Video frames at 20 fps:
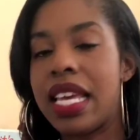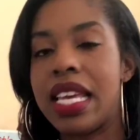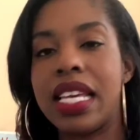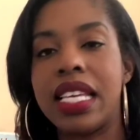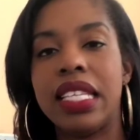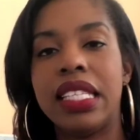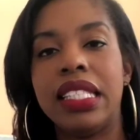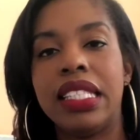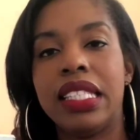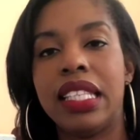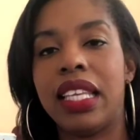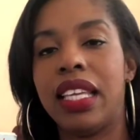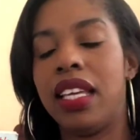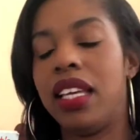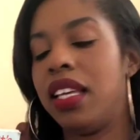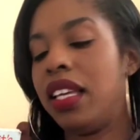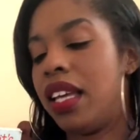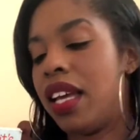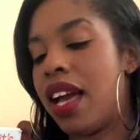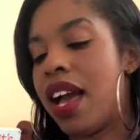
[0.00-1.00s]
is
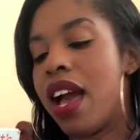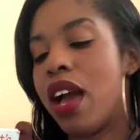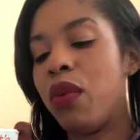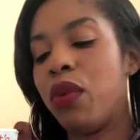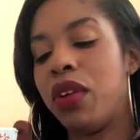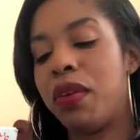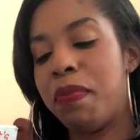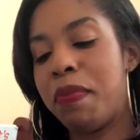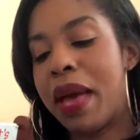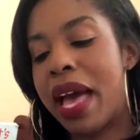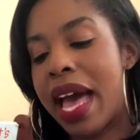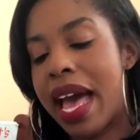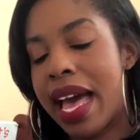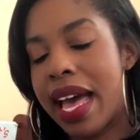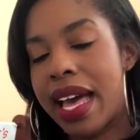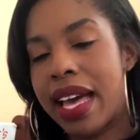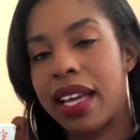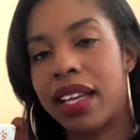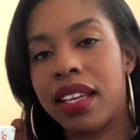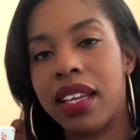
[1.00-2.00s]
I would
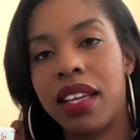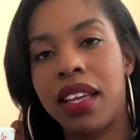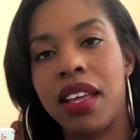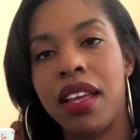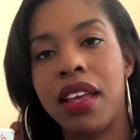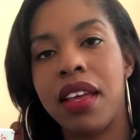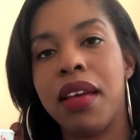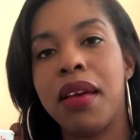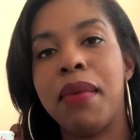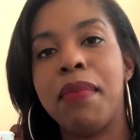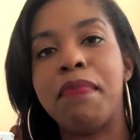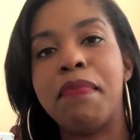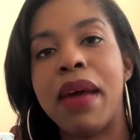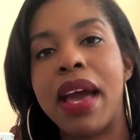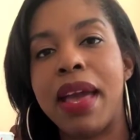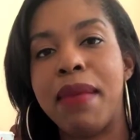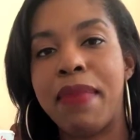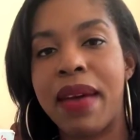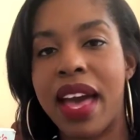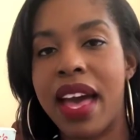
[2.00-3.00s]
pack
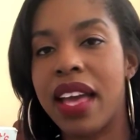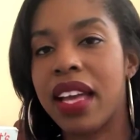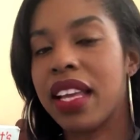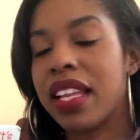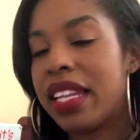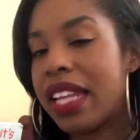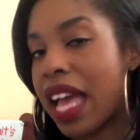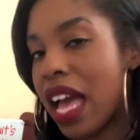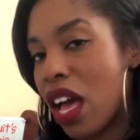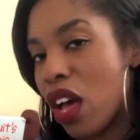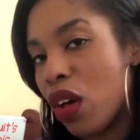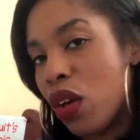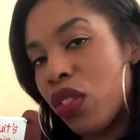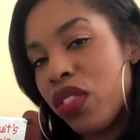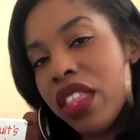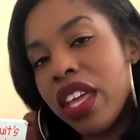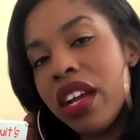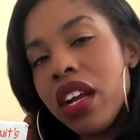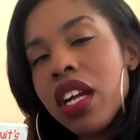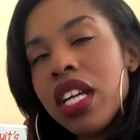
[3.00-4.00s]
my bag. Now,
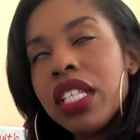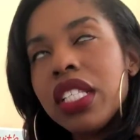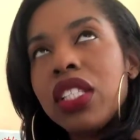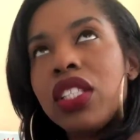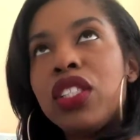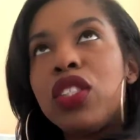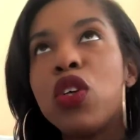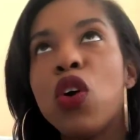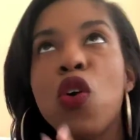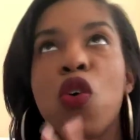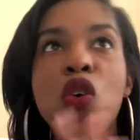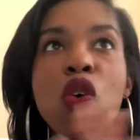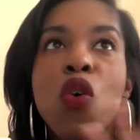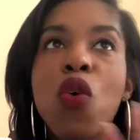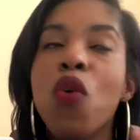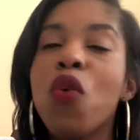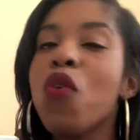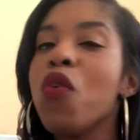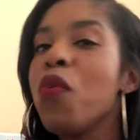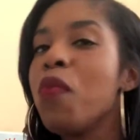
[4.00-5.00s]
there are
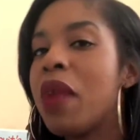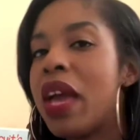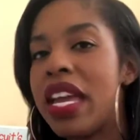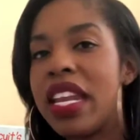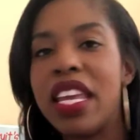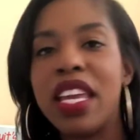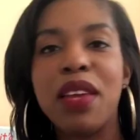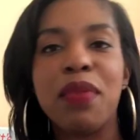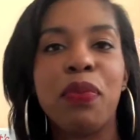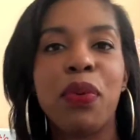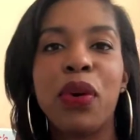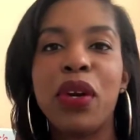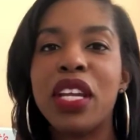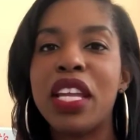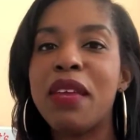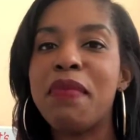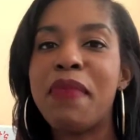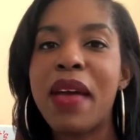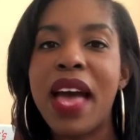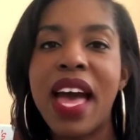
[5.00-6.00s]
so many
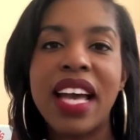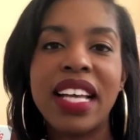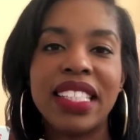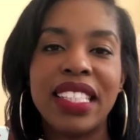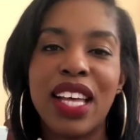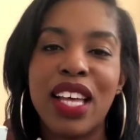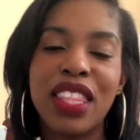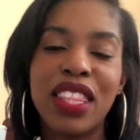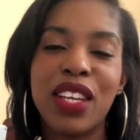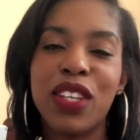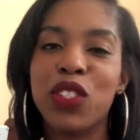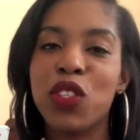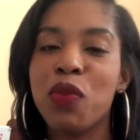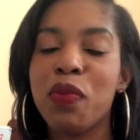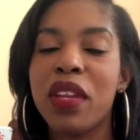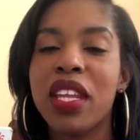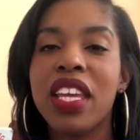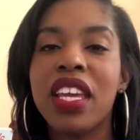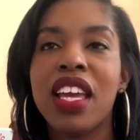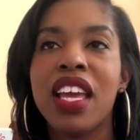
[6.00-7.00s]
pretty bags out there, so
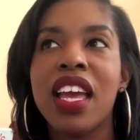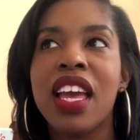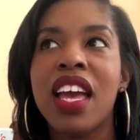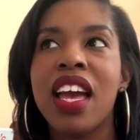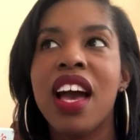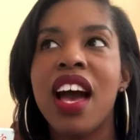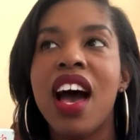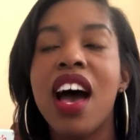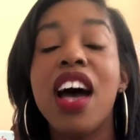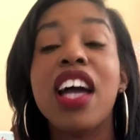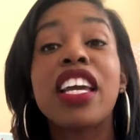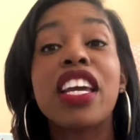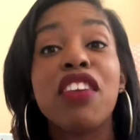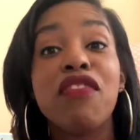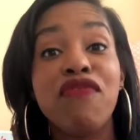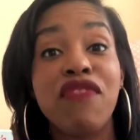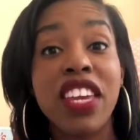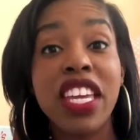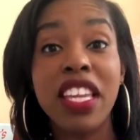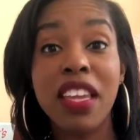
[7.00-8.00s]
many
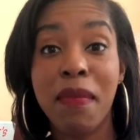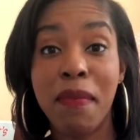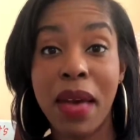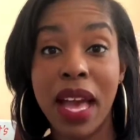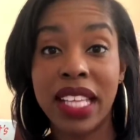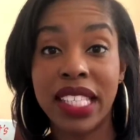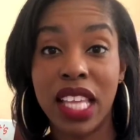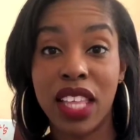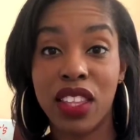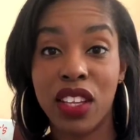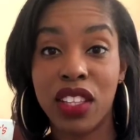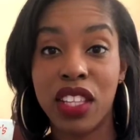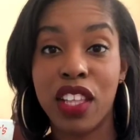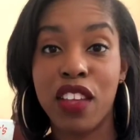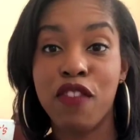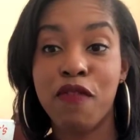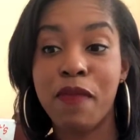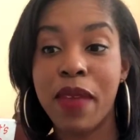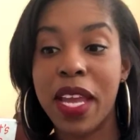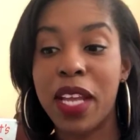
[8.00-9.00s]
convenient bags out there that
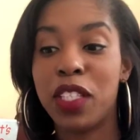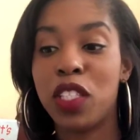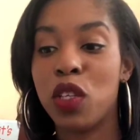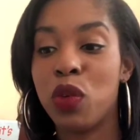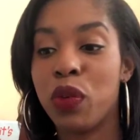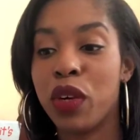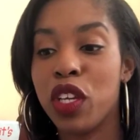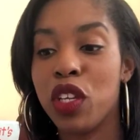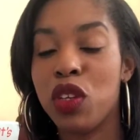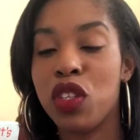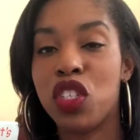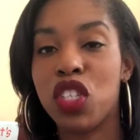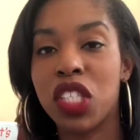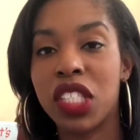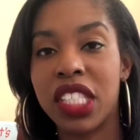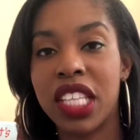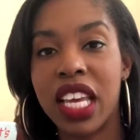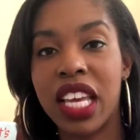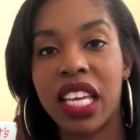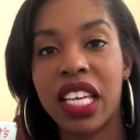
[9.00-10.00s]
they've made to where you
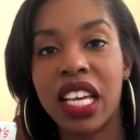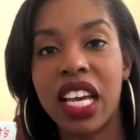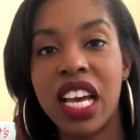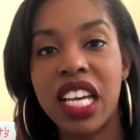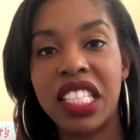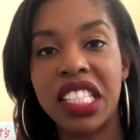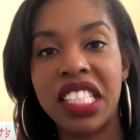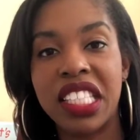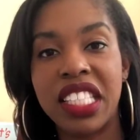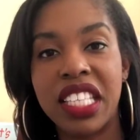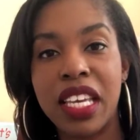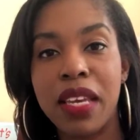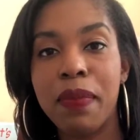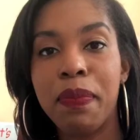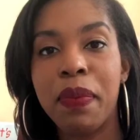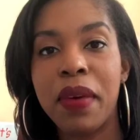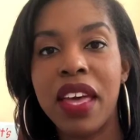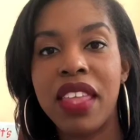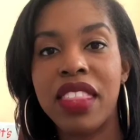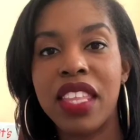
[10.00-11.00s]
just like unzip
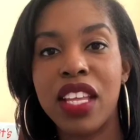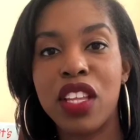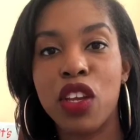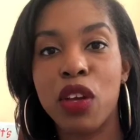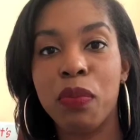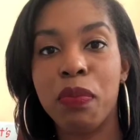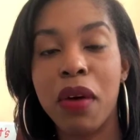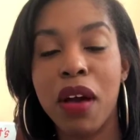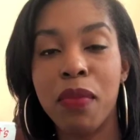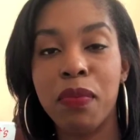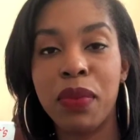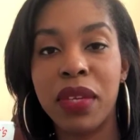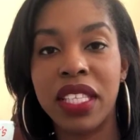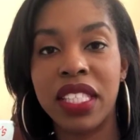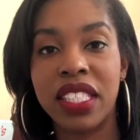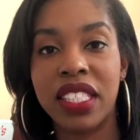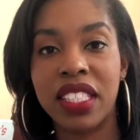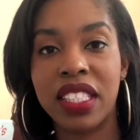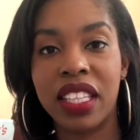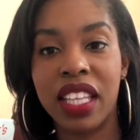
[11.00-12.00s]
and then your pump
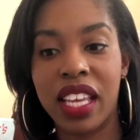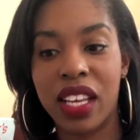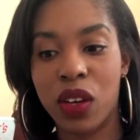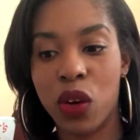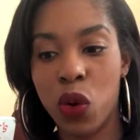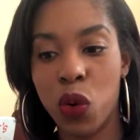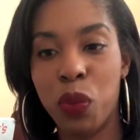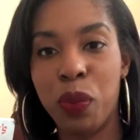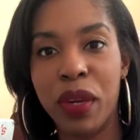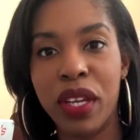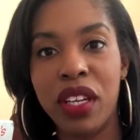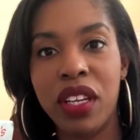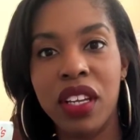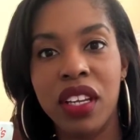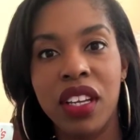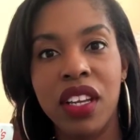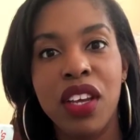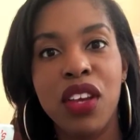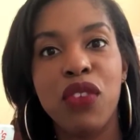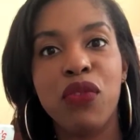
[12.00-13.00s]
is like open
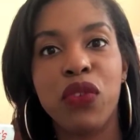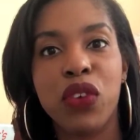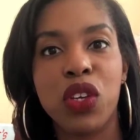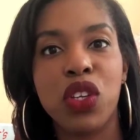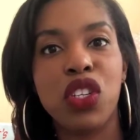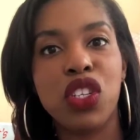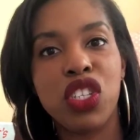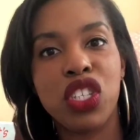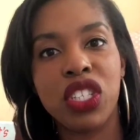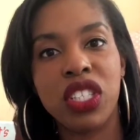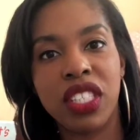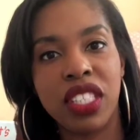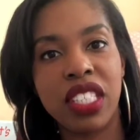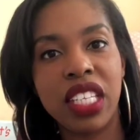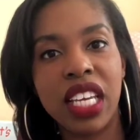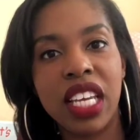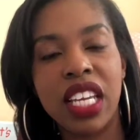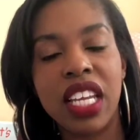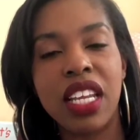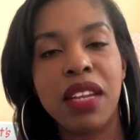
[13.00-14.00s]
for you to just
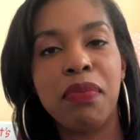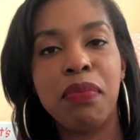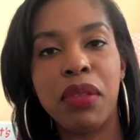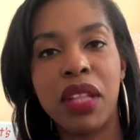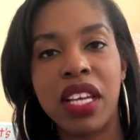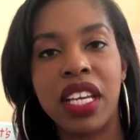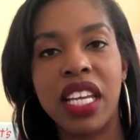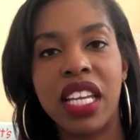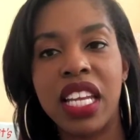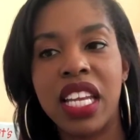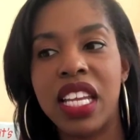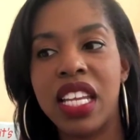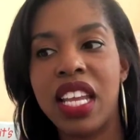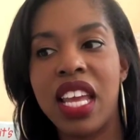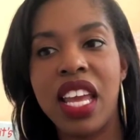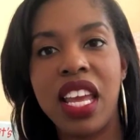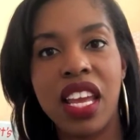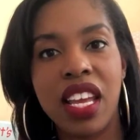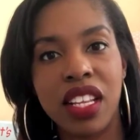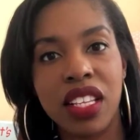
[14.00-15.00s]
stick it in, plug it in,
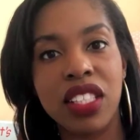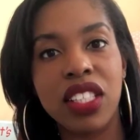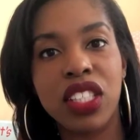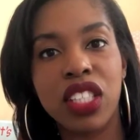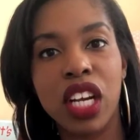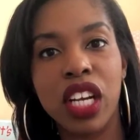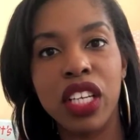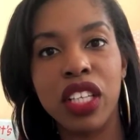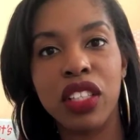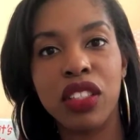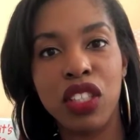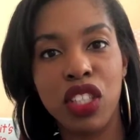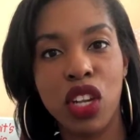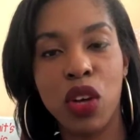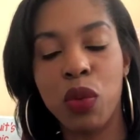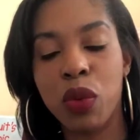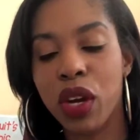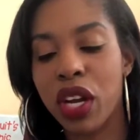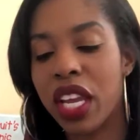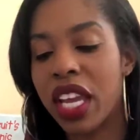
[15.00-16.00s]
and start,
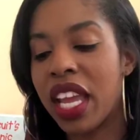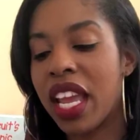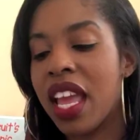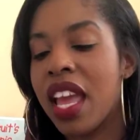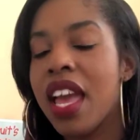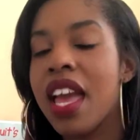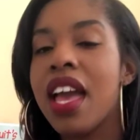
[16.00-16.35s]
working.